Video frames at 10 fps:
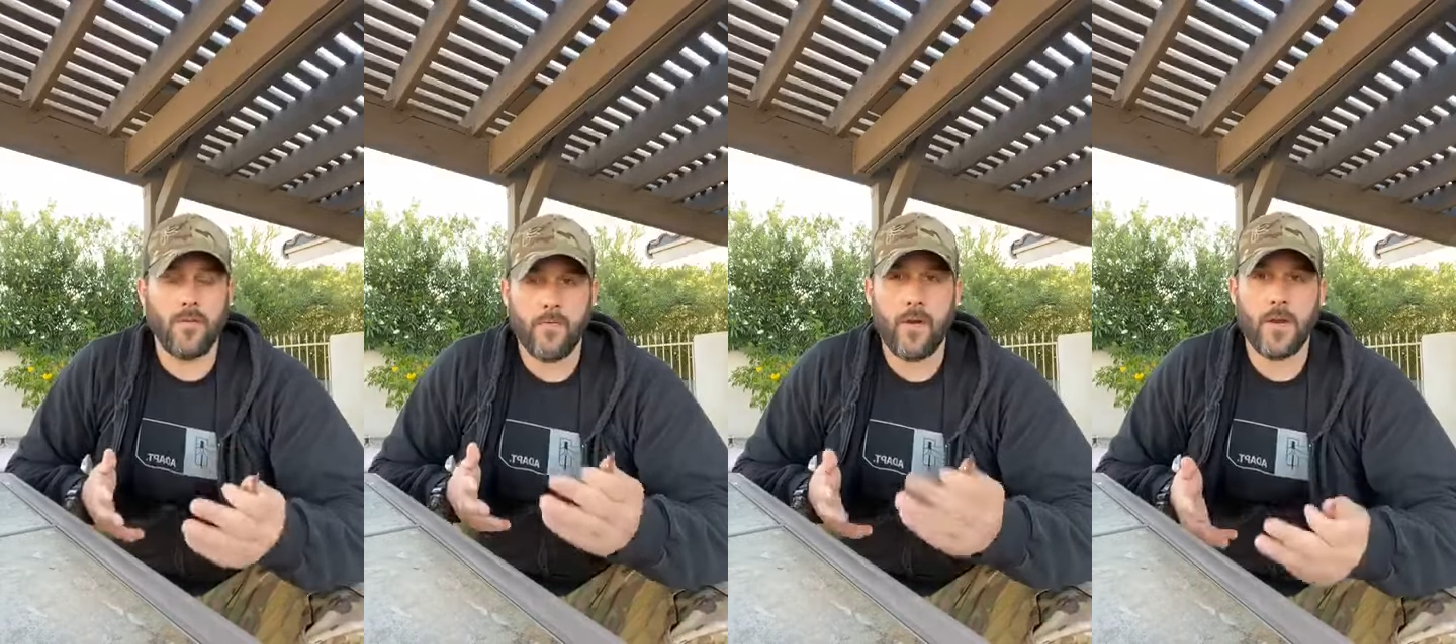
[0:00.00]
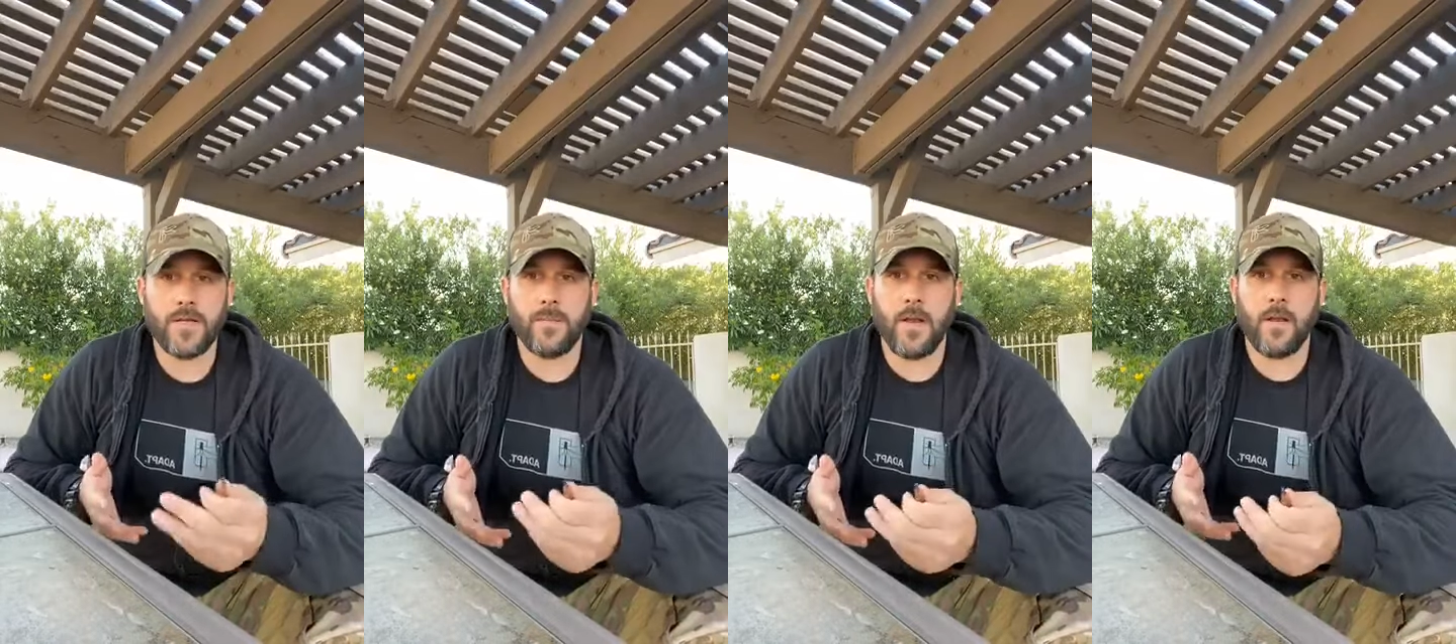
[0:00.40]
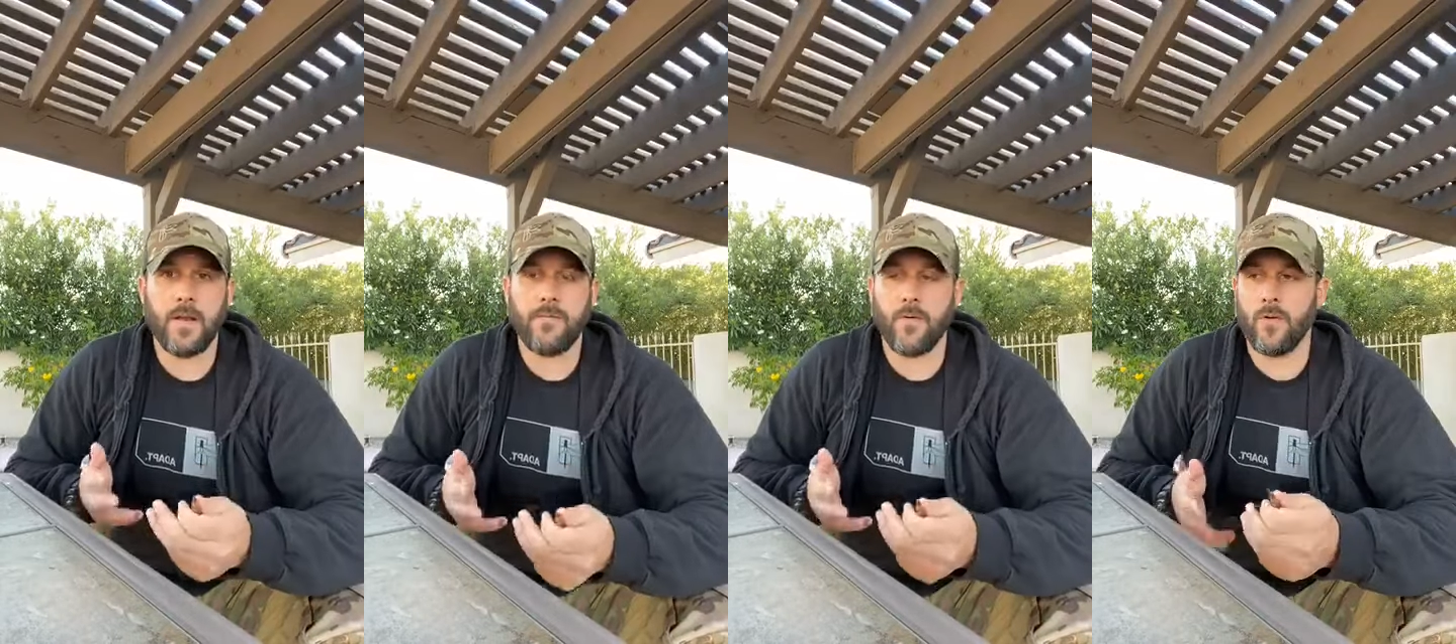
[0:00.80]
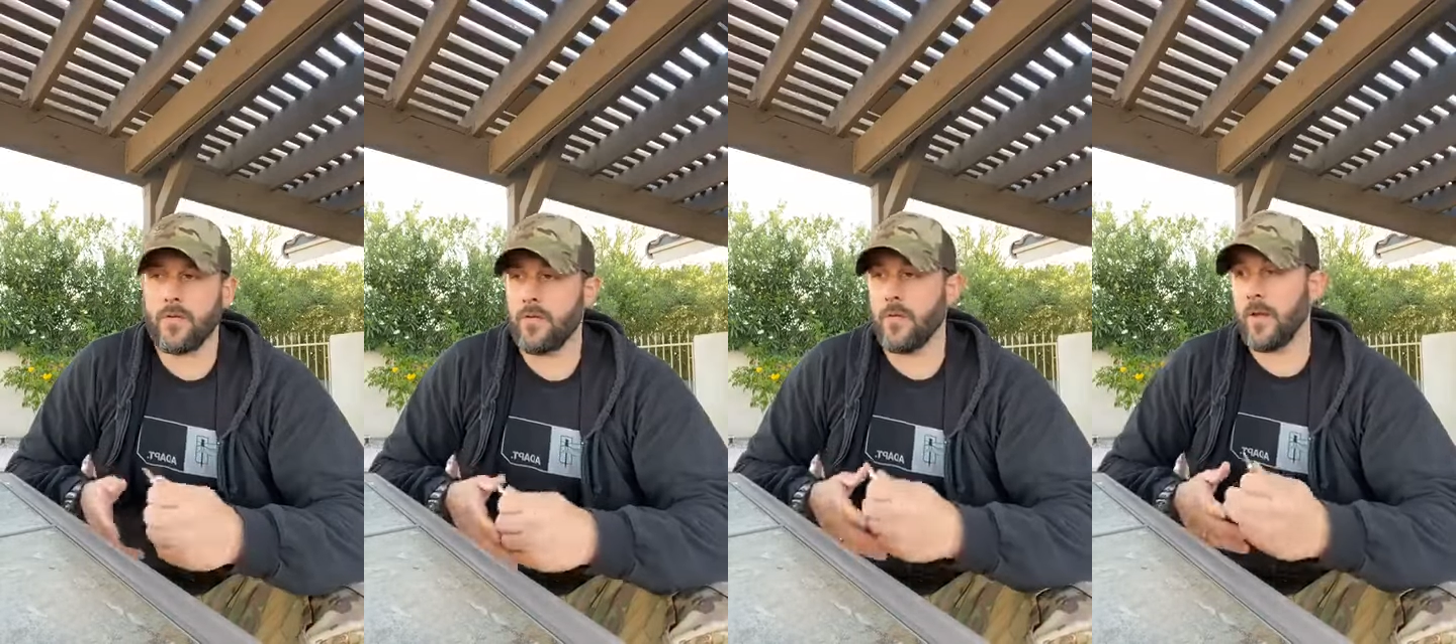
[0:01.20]
they're very intimidated at first
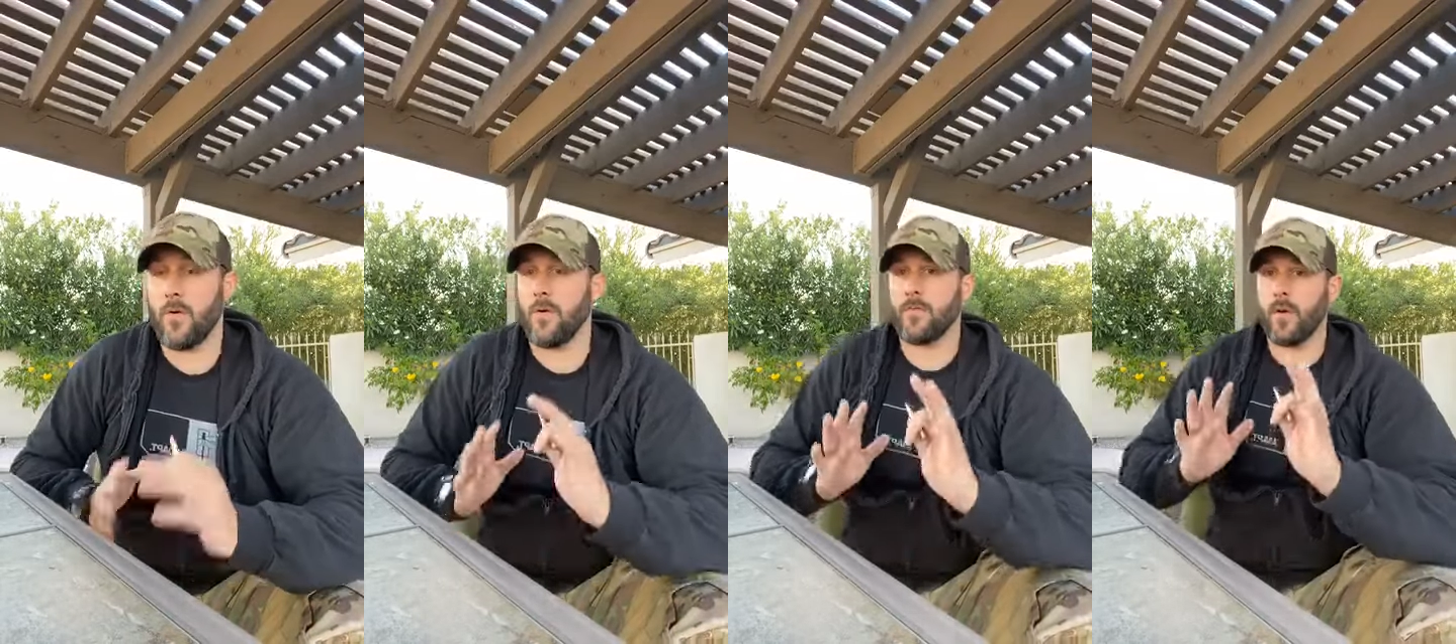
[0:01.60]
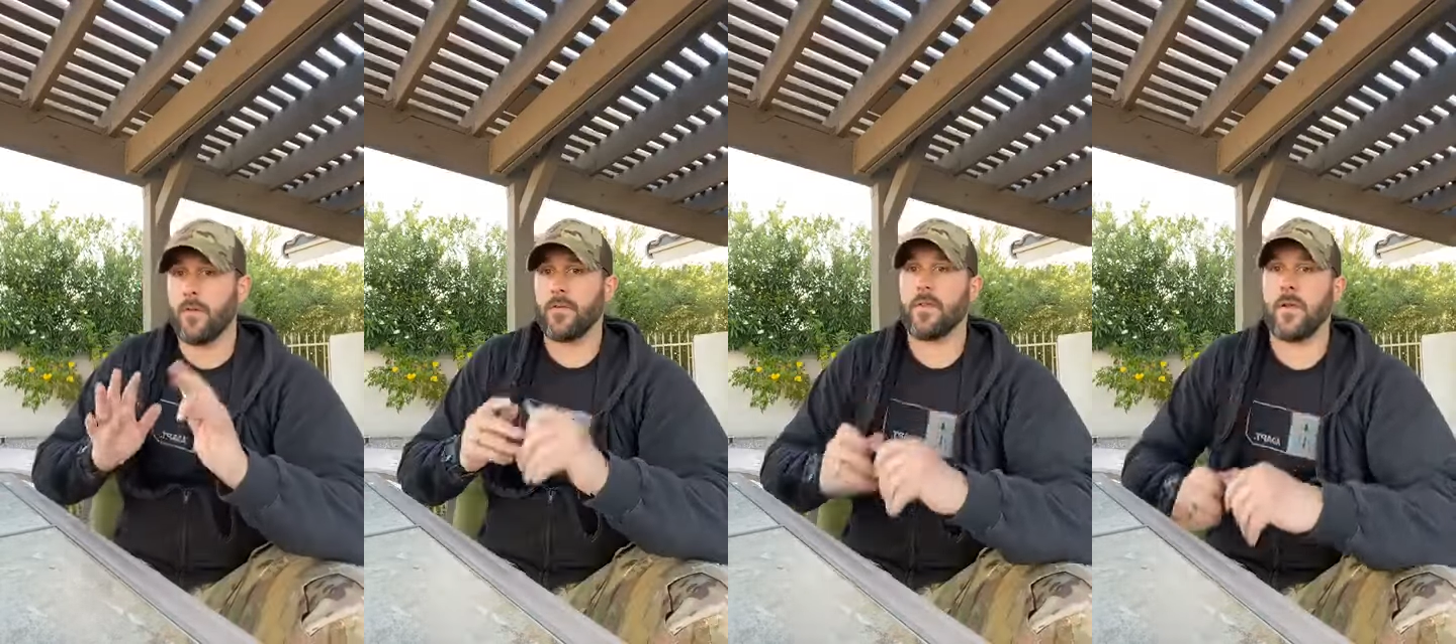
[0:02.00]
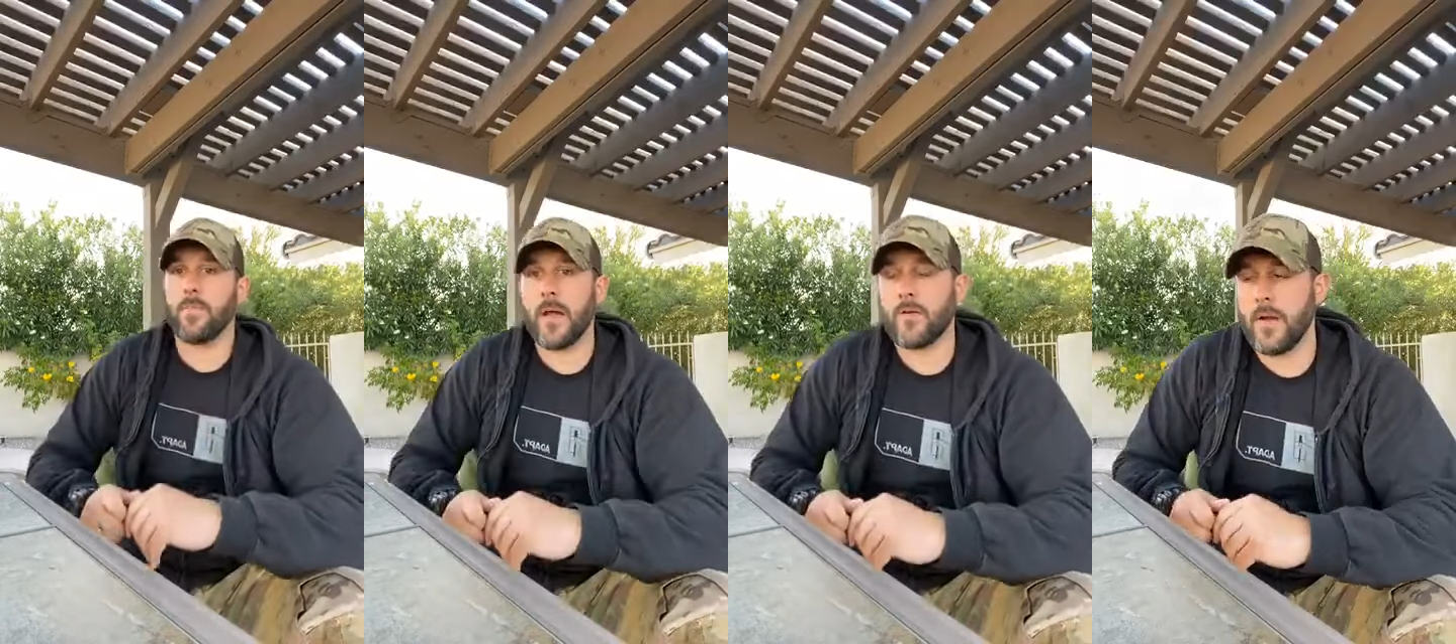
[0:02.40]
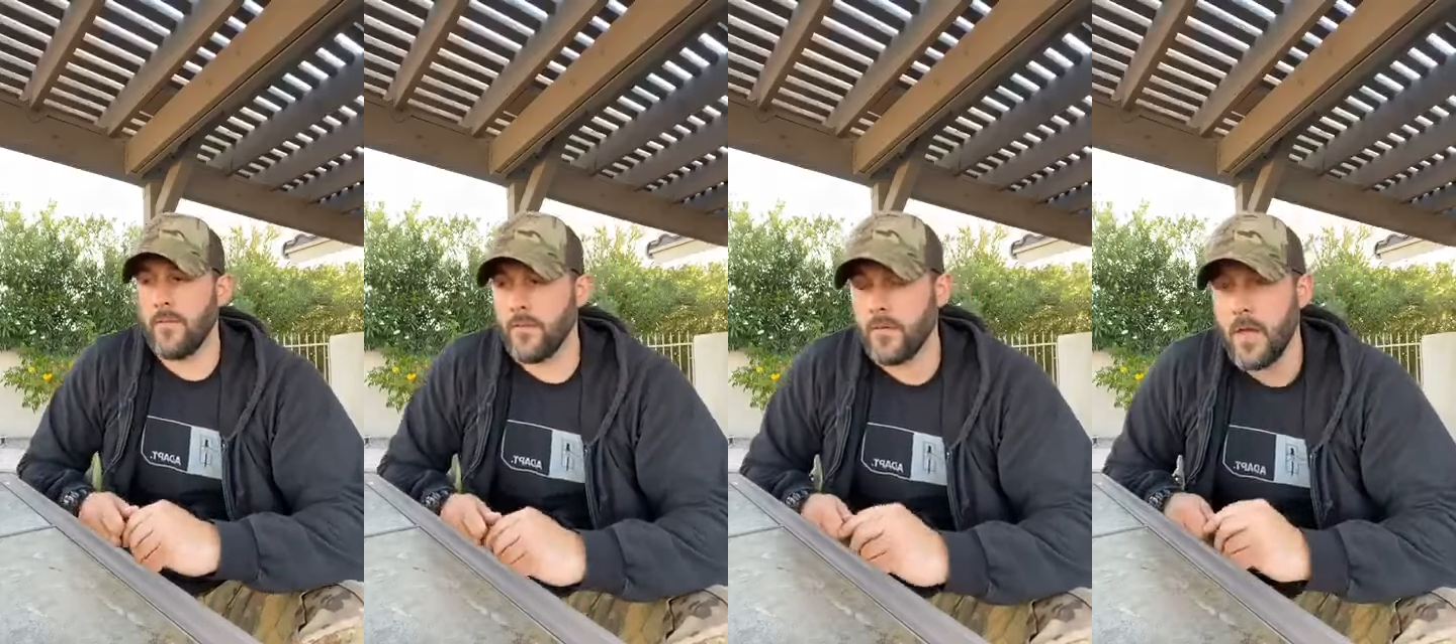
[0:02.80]
because they're like, oh, it's one of those scary black
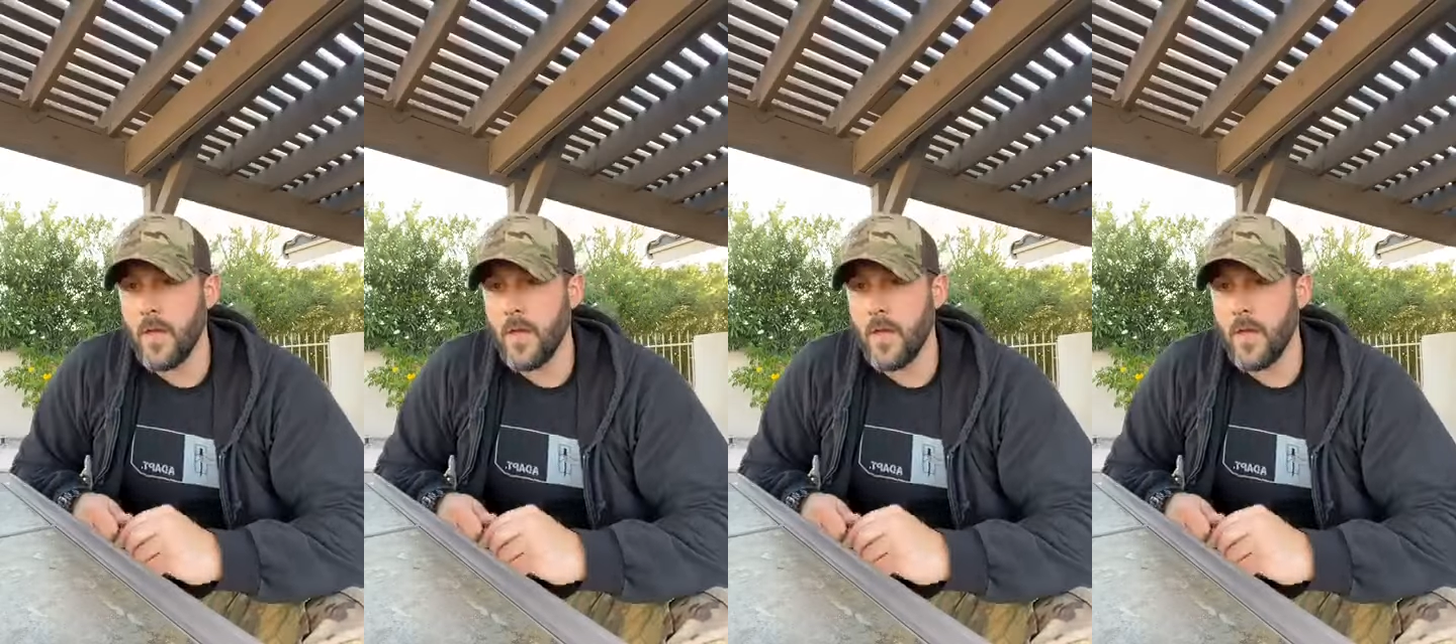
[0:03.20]
rifles.